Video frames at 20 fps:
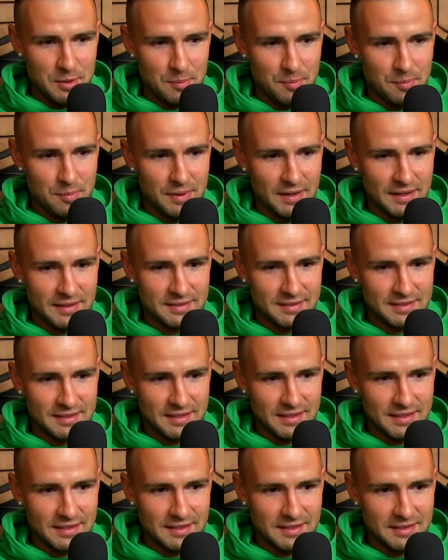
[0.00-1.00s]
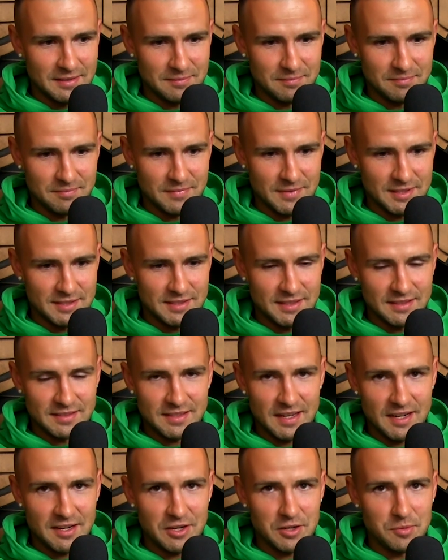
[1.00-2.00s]
but as the
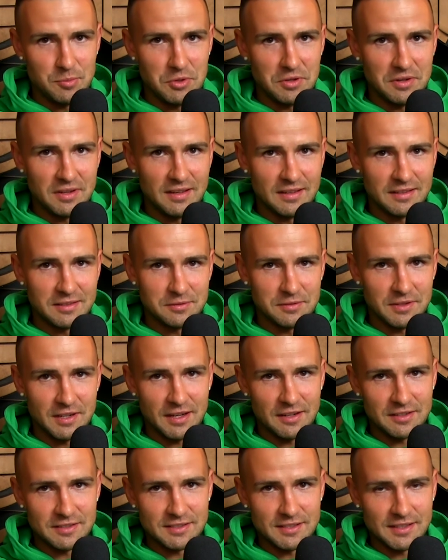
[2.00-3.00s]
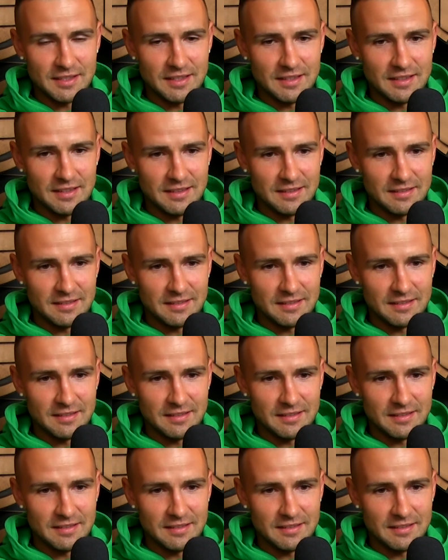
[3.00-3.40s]
entire community to Veikkausliiga.